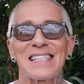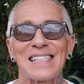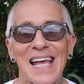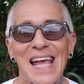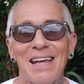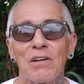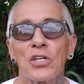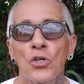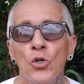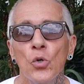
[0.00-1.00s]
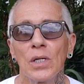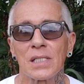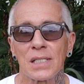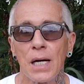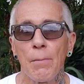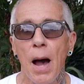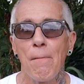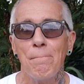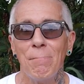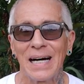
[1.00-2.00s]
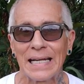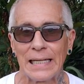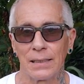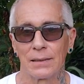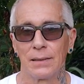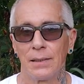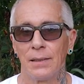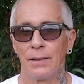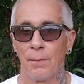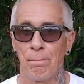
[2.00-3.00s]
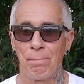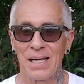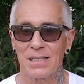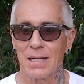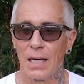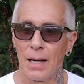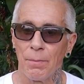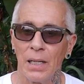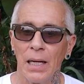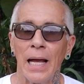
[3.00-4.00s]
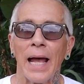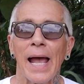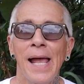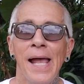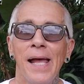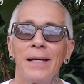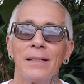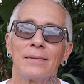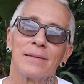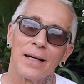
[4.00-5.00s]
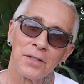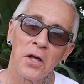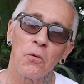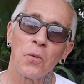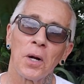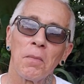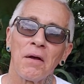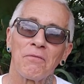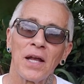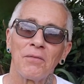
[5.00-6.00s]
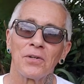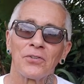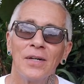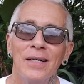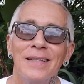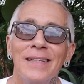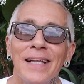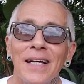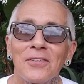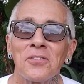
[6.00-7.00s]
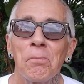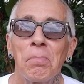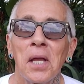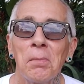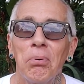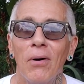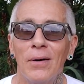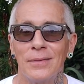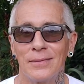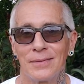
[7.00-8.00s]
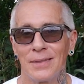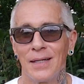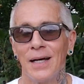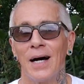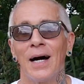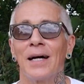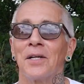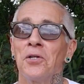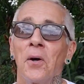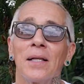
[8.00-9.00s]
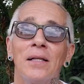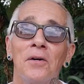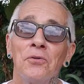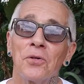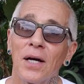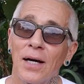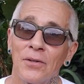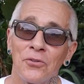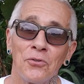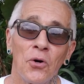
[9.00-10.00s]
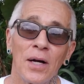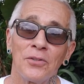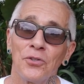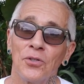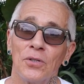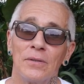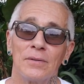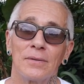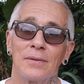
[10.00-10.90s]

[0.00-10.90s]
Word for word: and save you some money, big time. And another one of my favorites, less people. You know, I love you guys. You know I do.